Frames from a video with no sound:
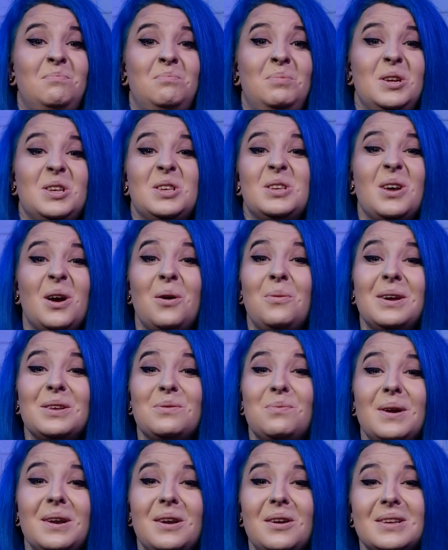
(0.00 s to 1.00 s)
but so
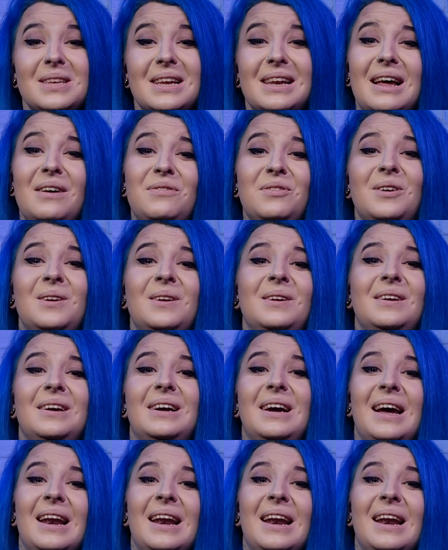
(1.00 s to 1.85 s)
is Windows 11.